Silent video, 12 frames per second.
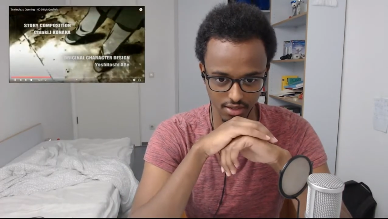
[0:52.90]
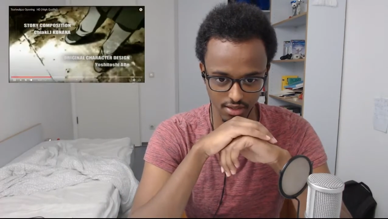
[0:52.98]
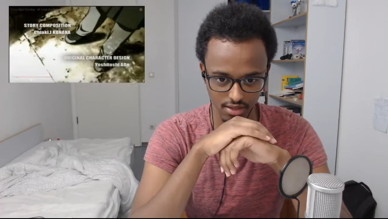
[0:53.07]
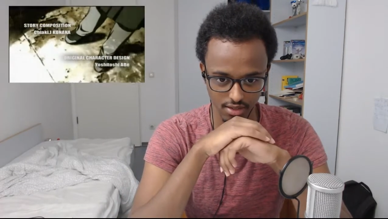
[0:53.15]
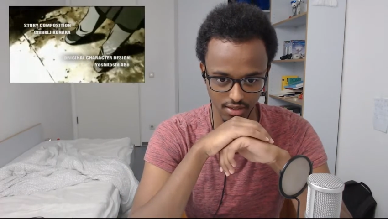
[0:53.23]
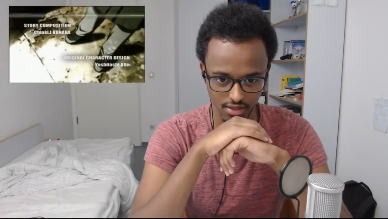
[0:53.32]

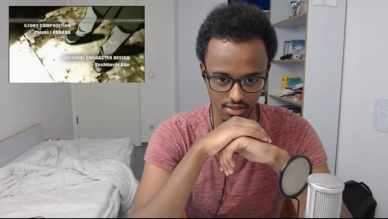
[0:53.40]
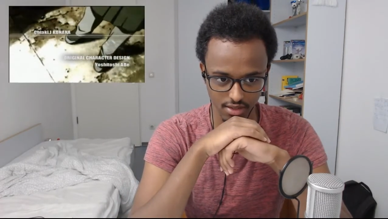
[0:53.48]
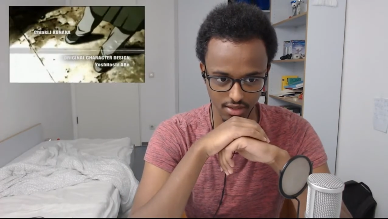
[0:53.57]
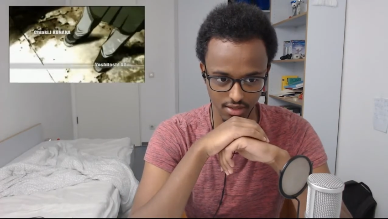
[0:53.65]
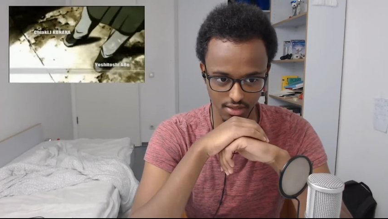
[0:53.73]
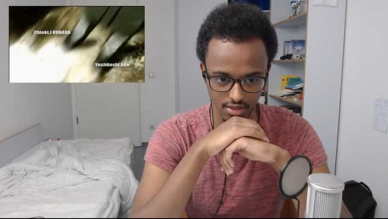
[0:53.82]

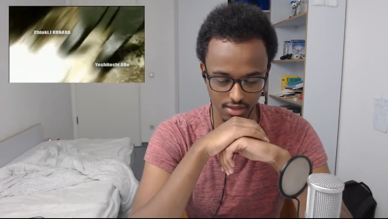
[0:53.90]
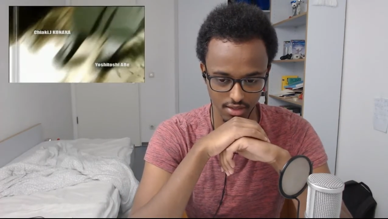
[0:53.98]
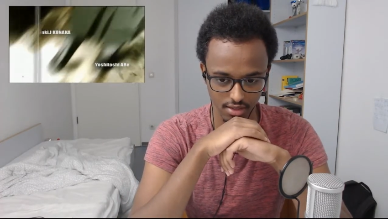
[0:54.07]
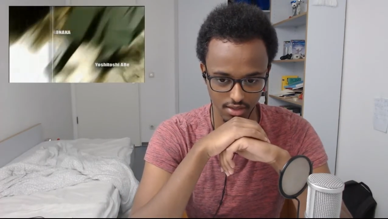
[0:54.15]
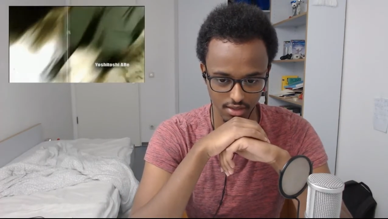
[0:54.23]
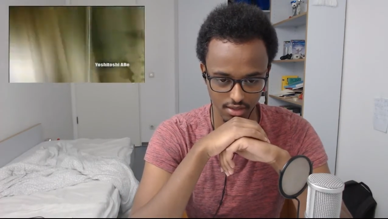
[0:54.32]

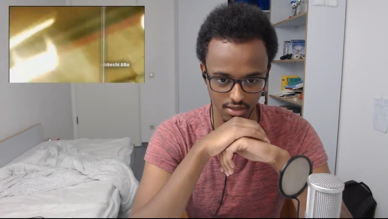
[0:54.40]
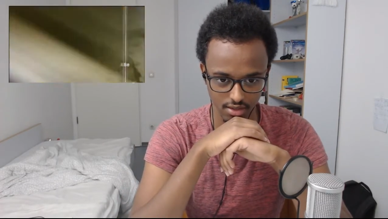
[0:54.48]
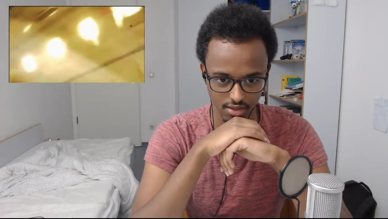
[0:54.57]
(no one is talking)